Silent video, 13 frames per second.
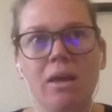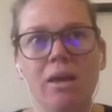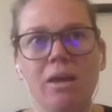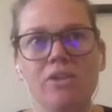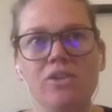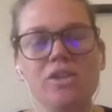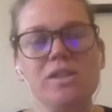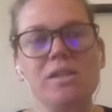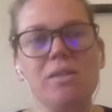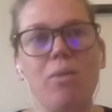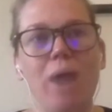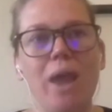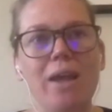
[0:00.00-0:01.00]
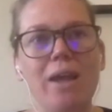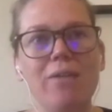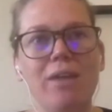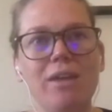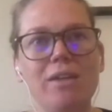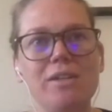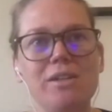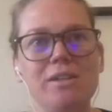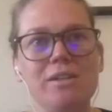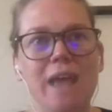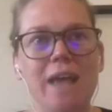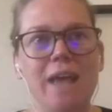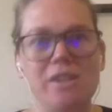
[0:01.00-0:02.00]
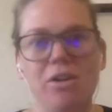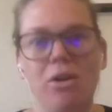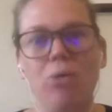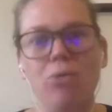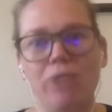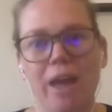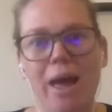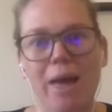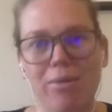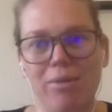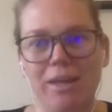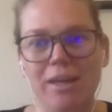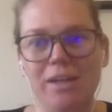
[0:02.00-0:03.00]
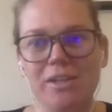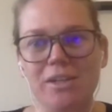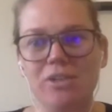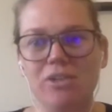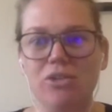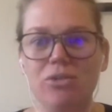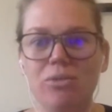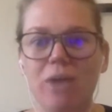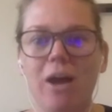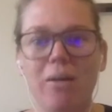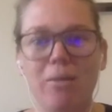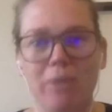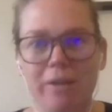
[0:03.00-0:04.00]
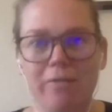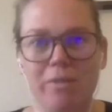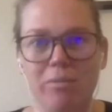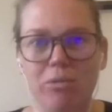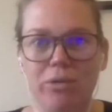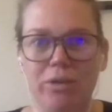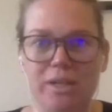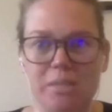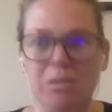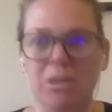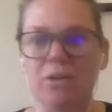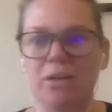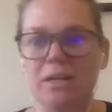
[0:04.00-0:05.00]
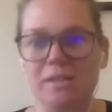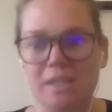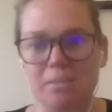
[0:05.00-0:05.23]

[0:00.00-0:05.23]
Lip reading: Just the way that as an older athlete, you are one of the more experienced,